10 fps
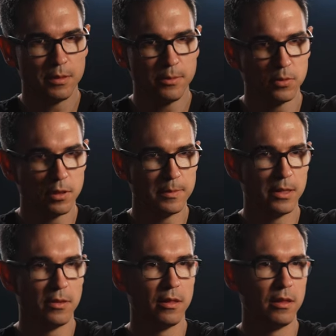Maybe right
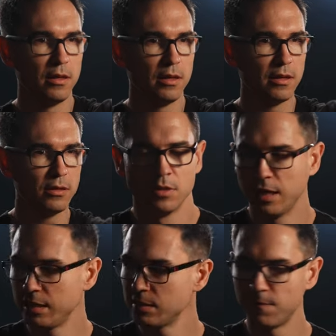about there. I
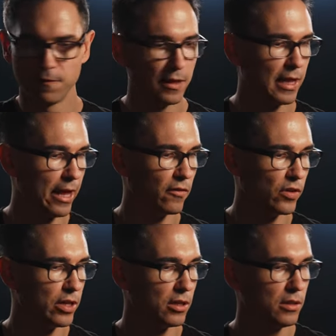need some fill light over
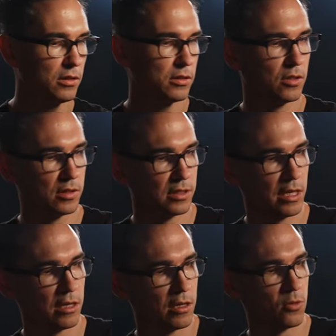here. So let's
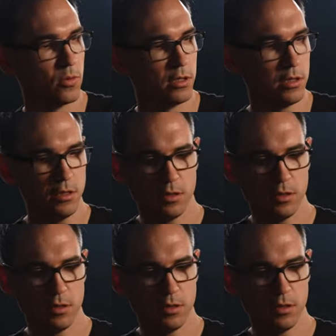take another one.